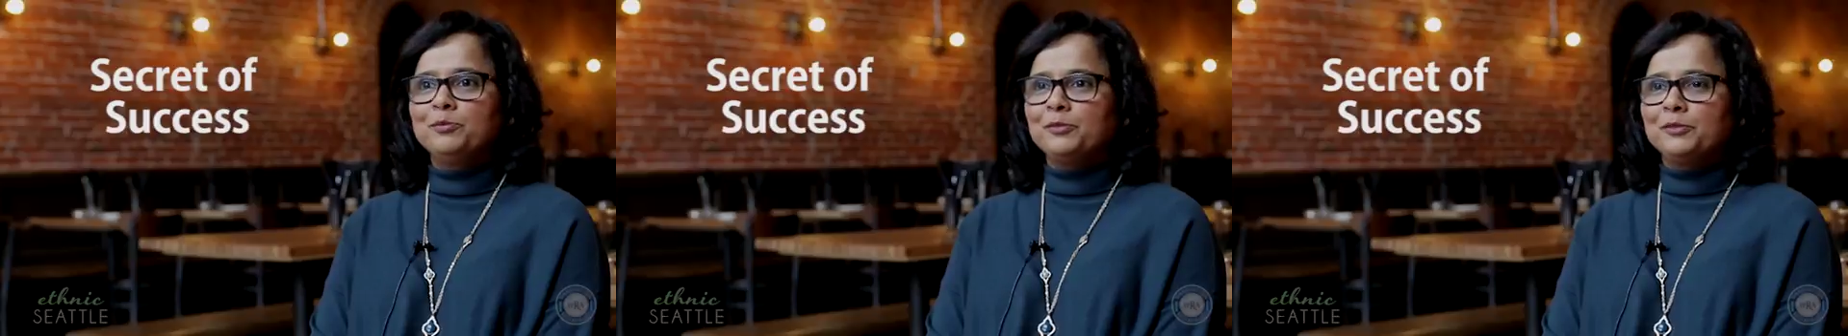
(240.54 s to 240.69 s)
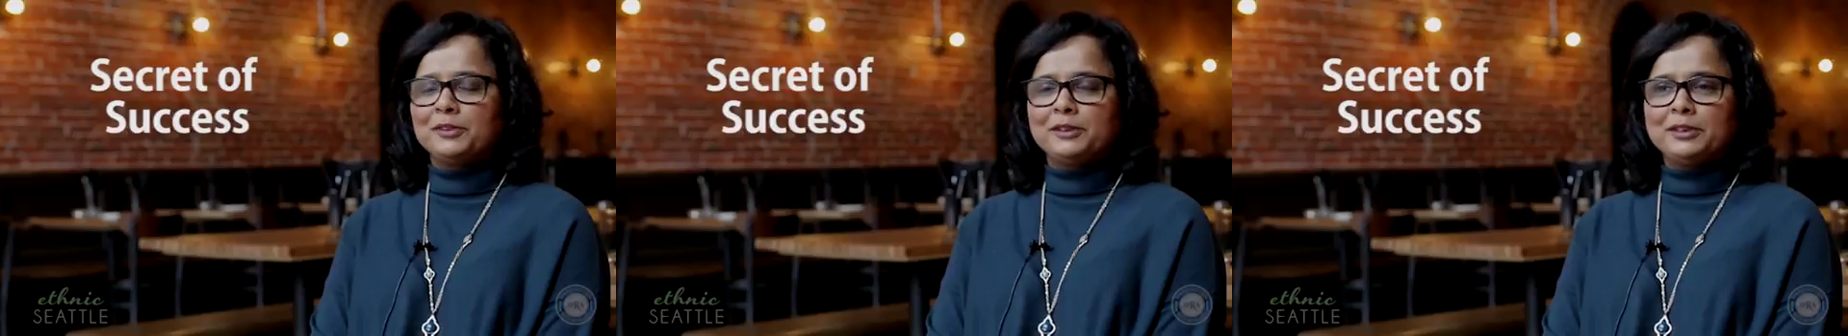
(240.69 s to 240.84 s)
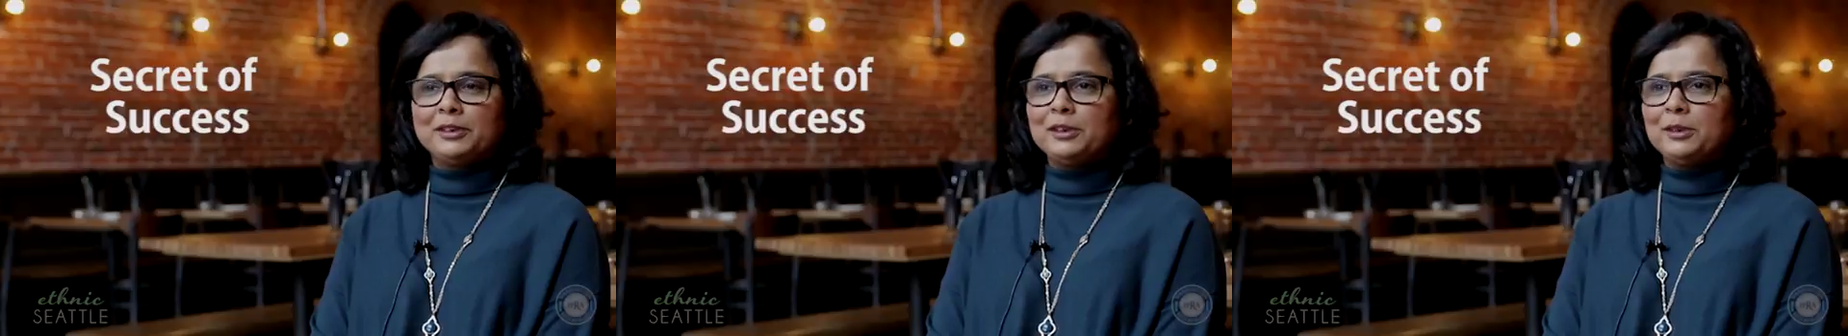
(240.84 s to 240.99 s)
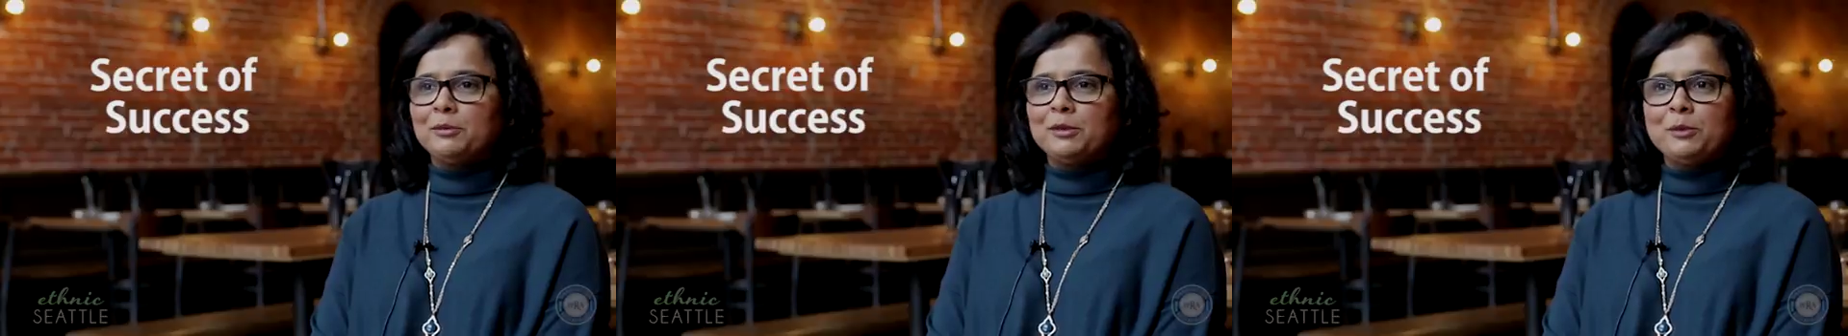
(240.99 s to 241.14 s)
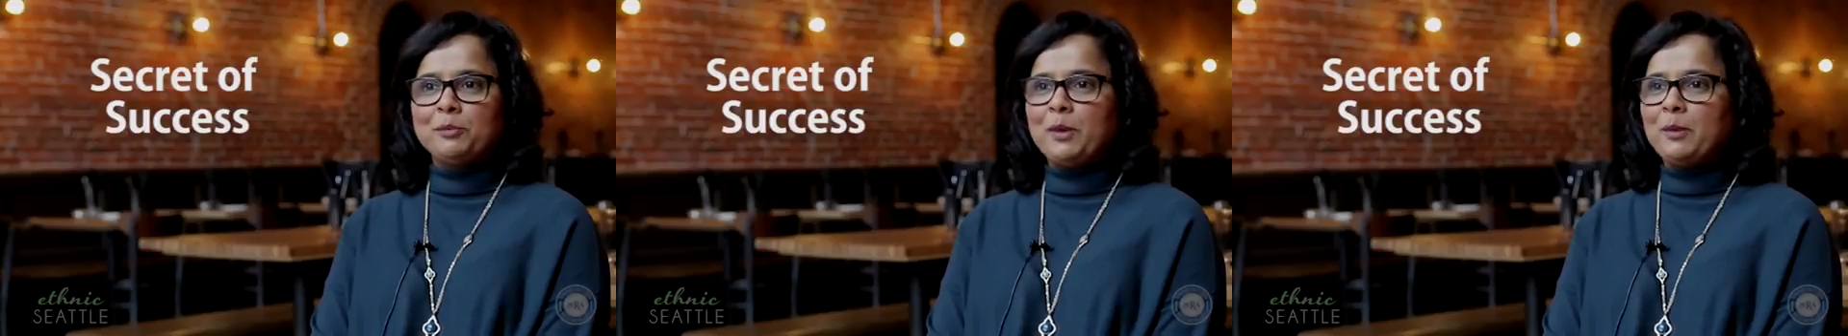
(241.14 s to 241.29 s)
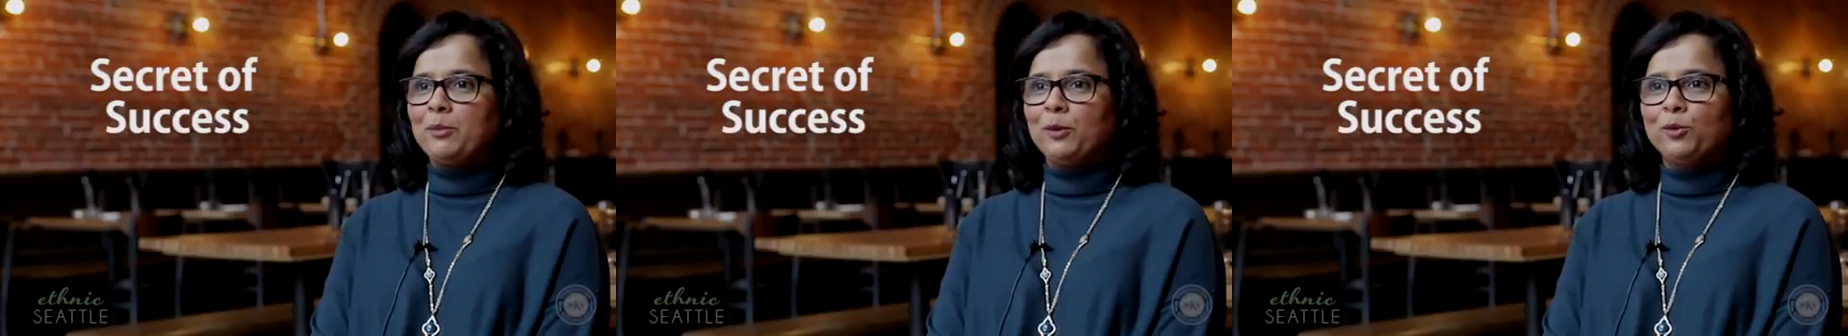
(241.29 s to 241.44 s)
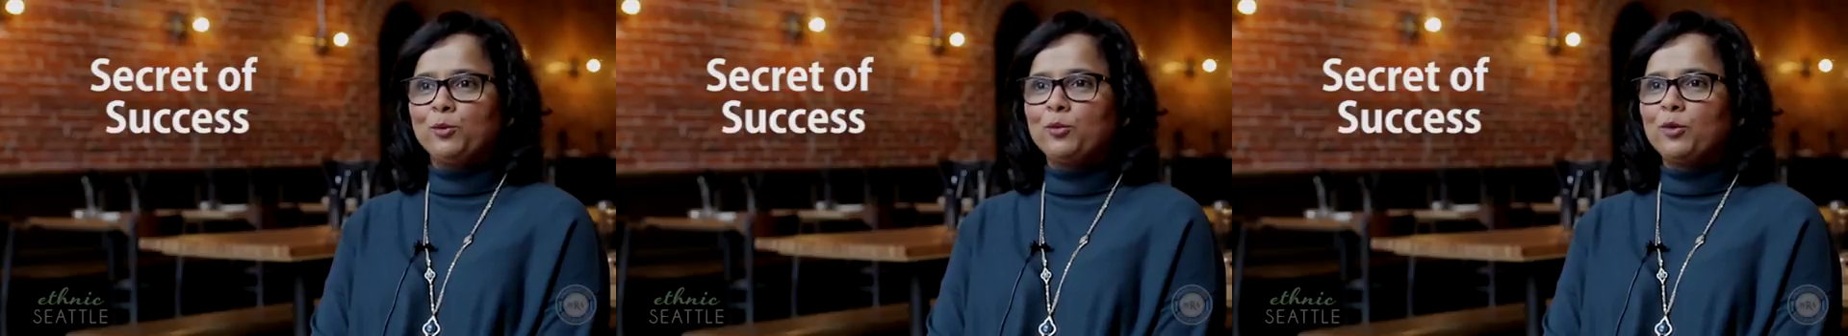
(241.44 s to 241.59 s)
some of the
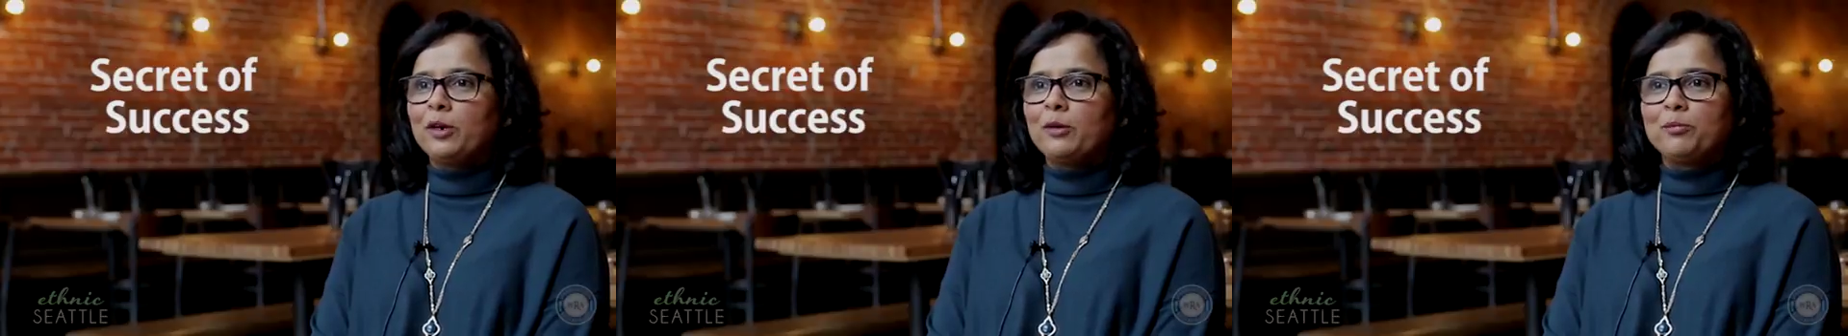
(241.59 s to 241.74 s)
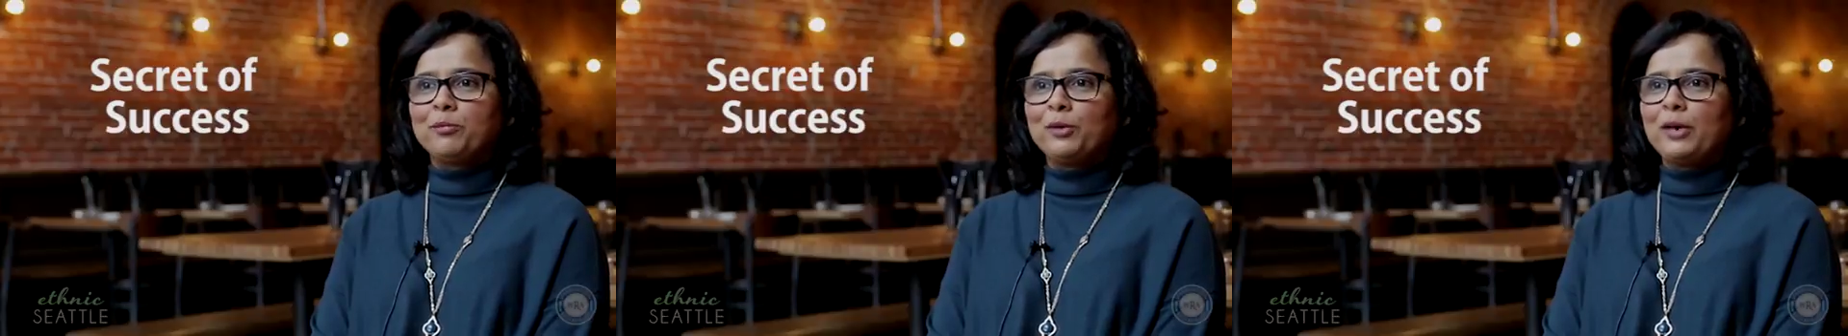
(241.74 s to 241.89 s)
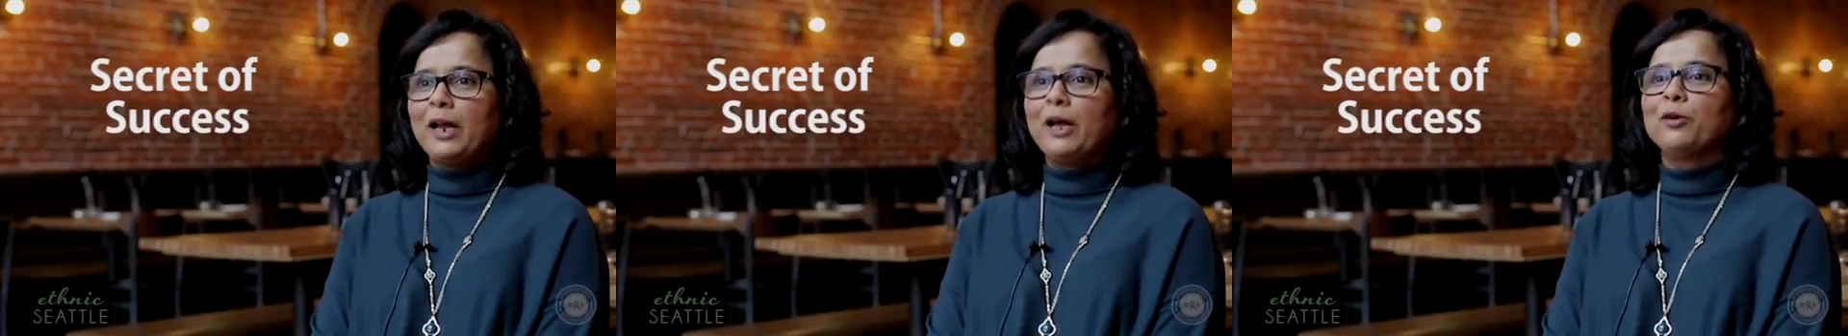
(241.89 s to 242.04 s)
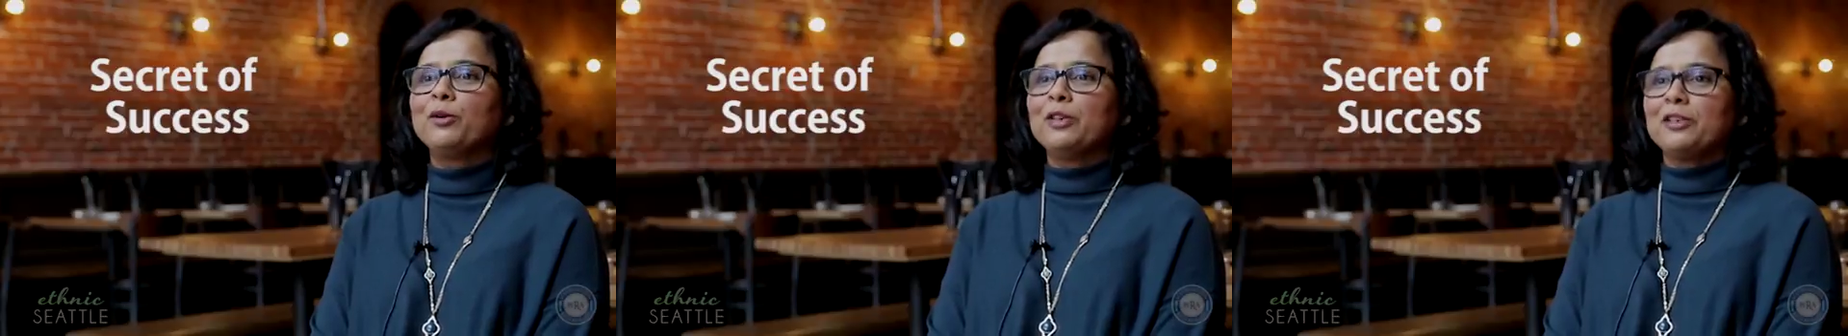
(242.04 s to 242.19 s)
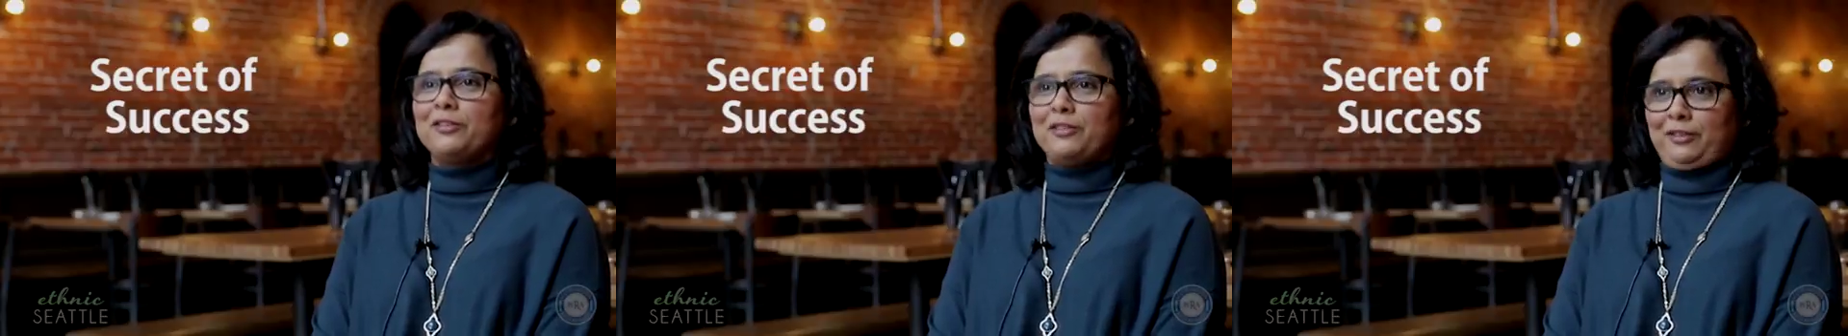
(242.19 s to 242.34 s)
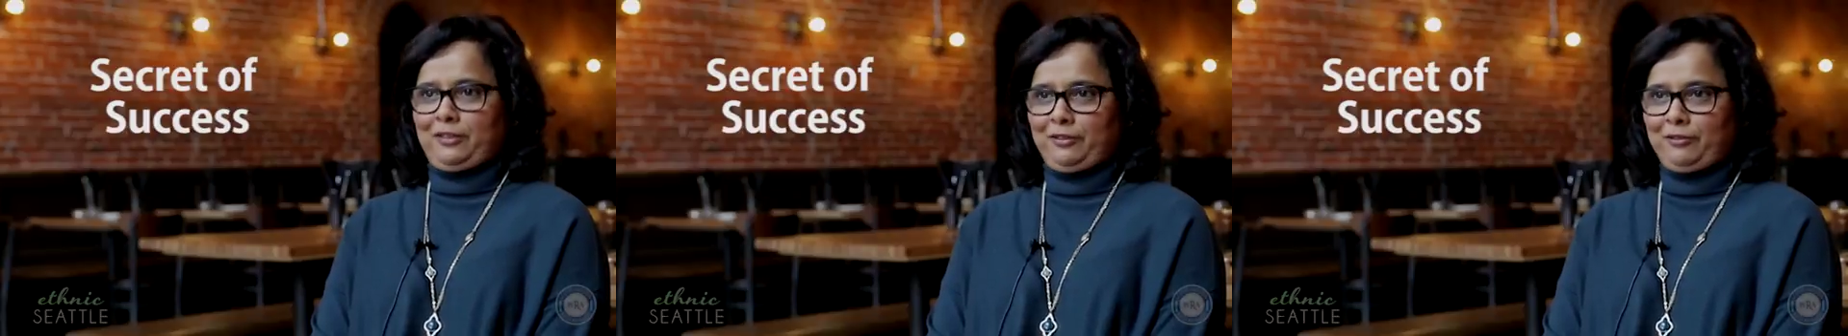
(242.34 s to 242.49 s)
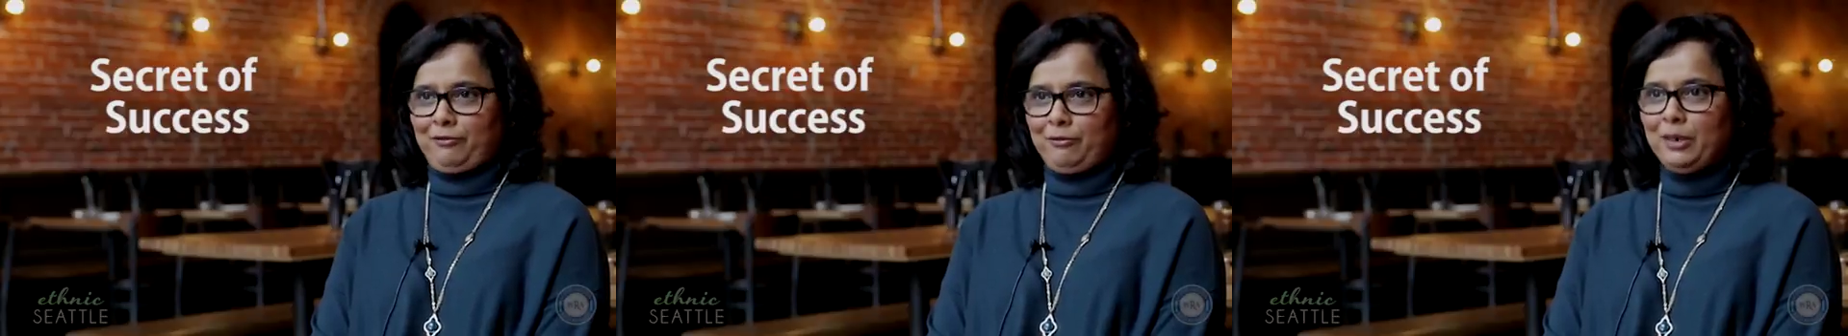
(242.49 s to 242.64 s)
people who are
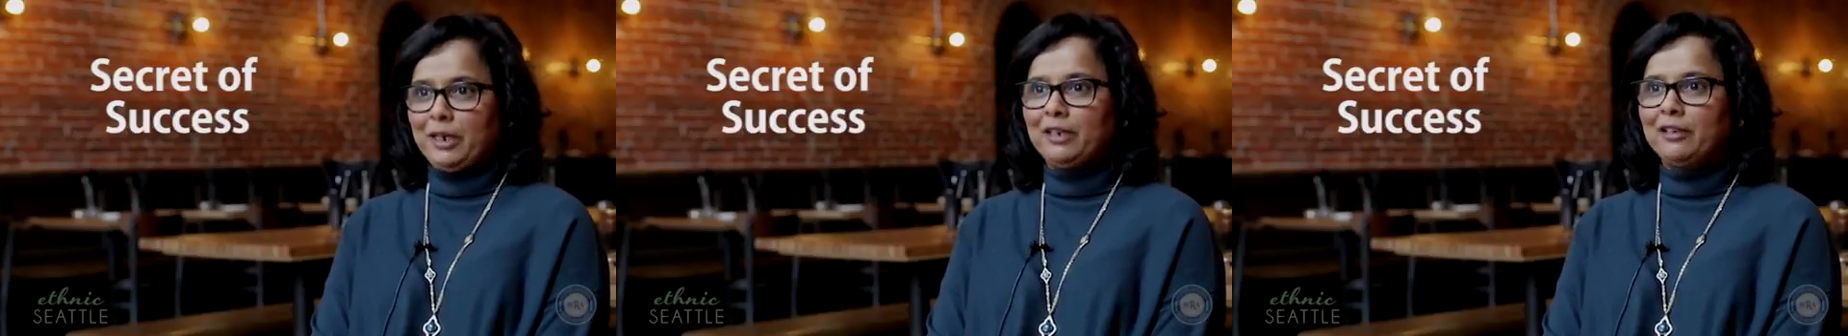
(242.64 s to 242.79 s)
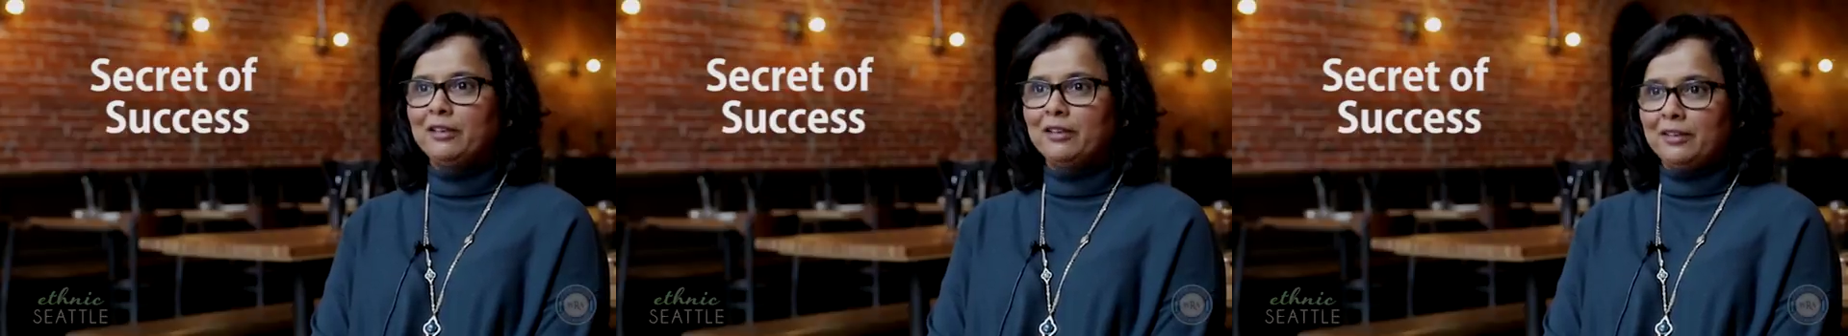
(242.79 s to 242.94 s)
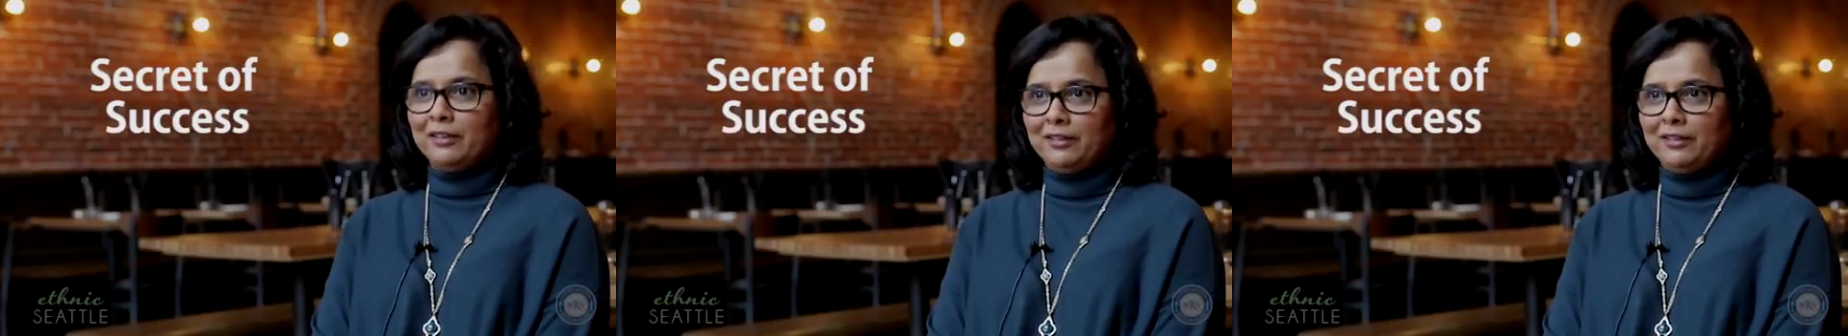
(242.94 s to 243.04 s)
proudest of me.